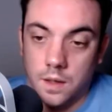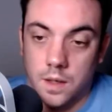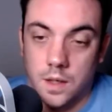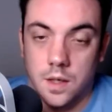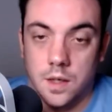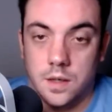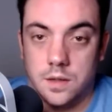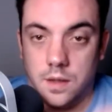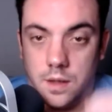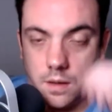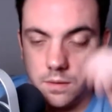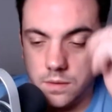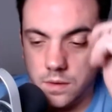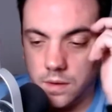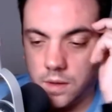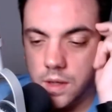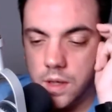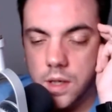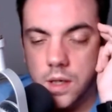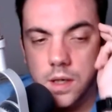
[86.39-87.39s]
So those are
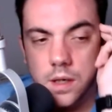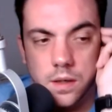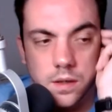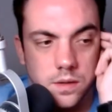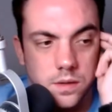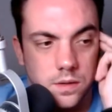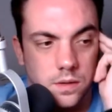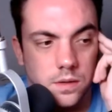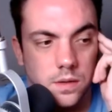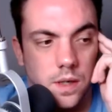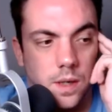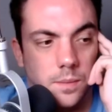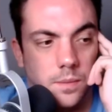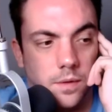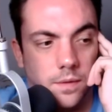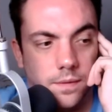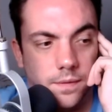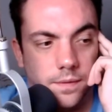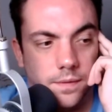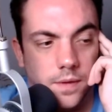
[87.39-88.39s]
the some
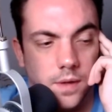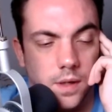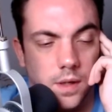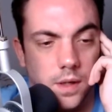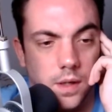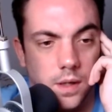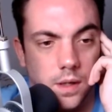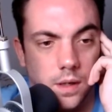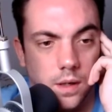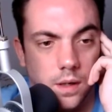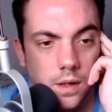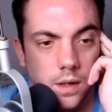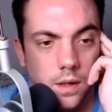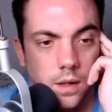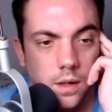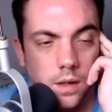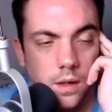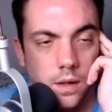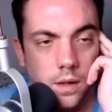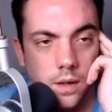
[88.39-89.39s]
of the uh,
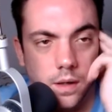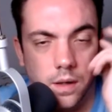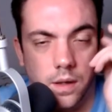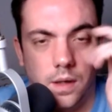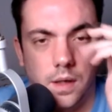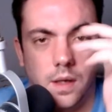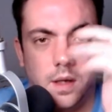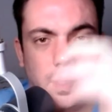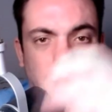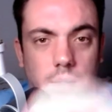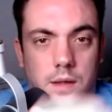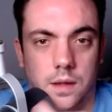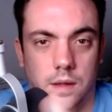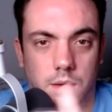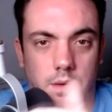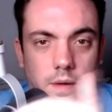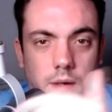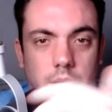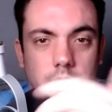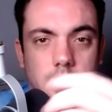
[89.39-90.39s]

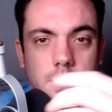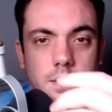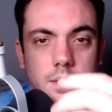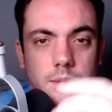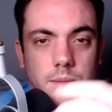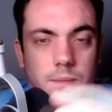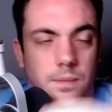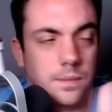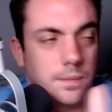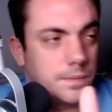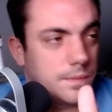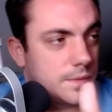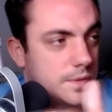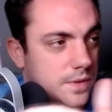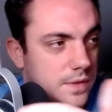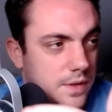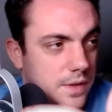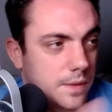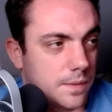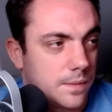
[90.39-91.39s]
headlines and
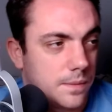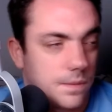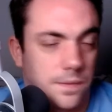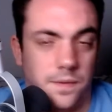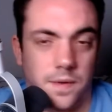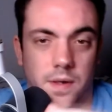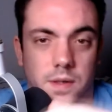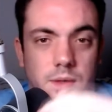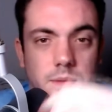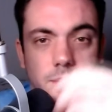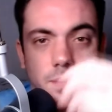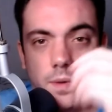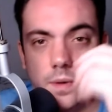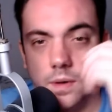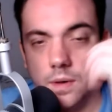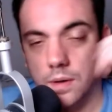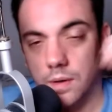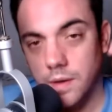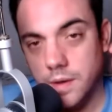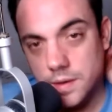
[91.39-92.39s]
stuff on
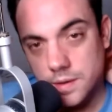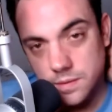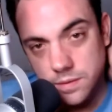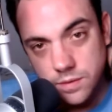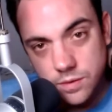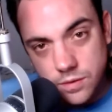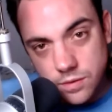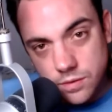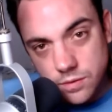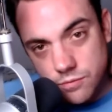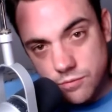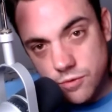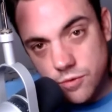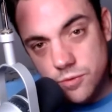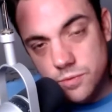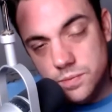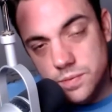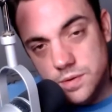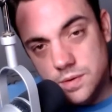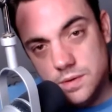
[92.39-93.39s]
Facebook, like
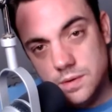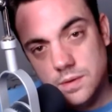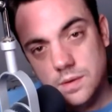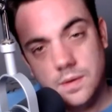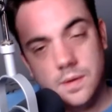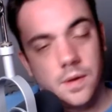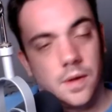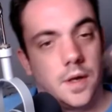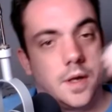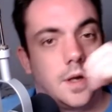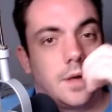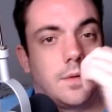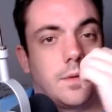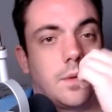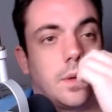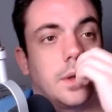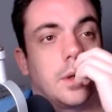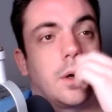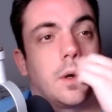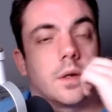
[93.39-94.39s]
groups and
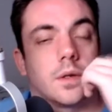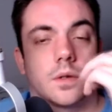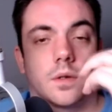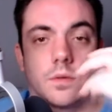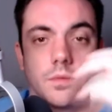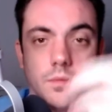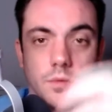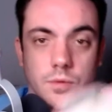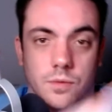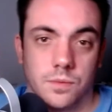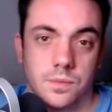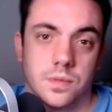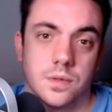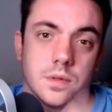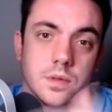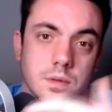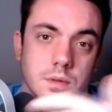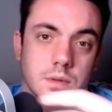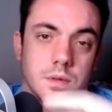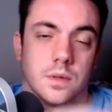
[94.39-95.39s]
49ers
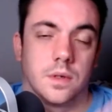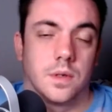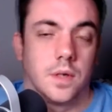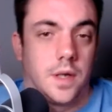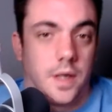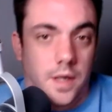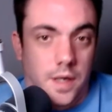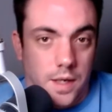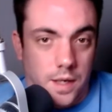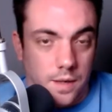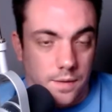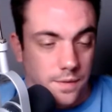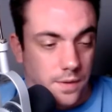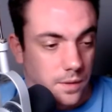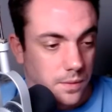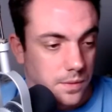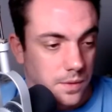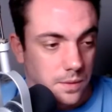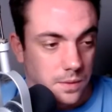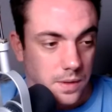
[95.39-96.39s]
groups and
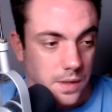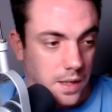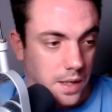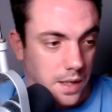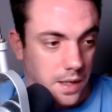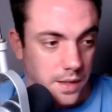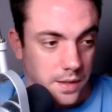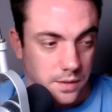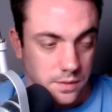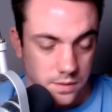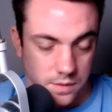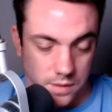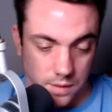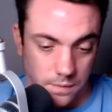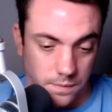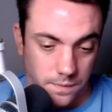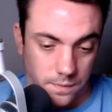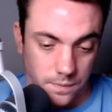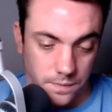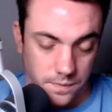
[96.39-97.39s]
NFL UK and
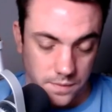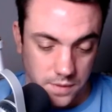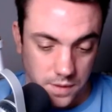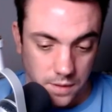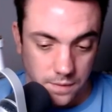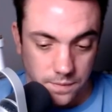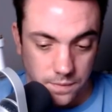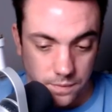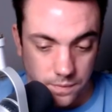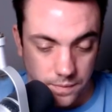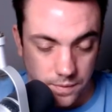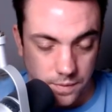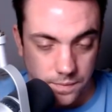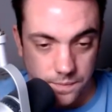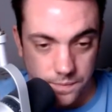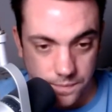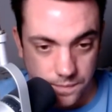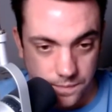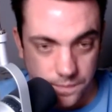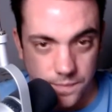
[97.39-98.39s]
so forth and so forth on the
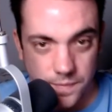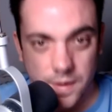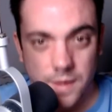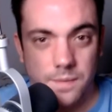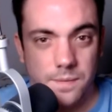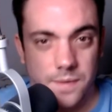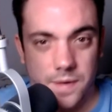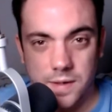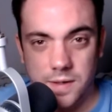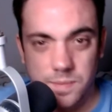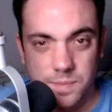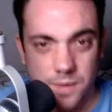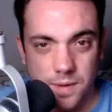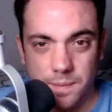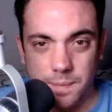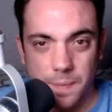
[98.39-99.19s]
yeah, Facebook.